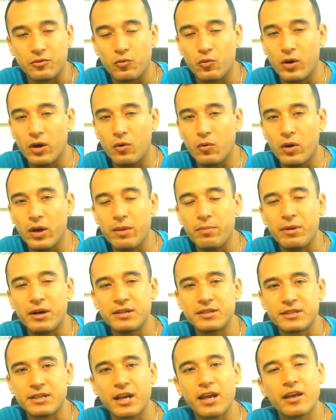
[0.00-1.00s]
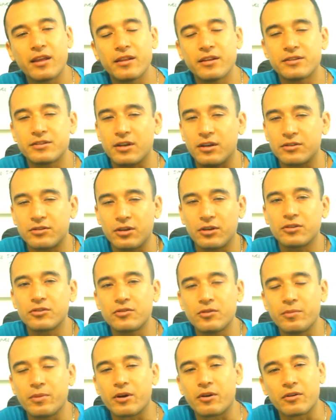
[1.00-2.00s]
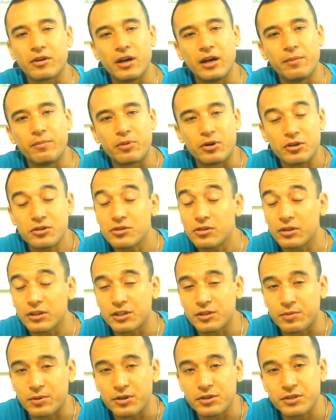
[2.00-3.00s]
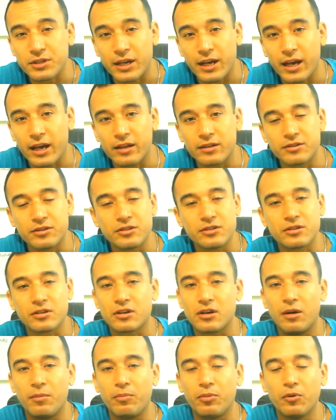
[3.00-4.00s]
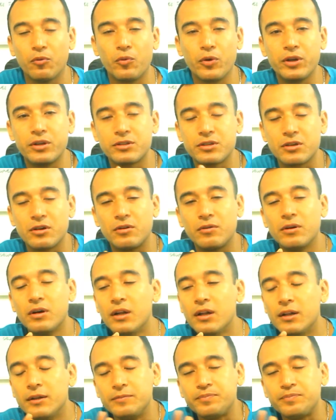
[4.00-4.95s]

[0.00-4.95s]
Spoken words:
Why am I saying this? I'll talk to you about a personal experience I had just a couple of weeks ago,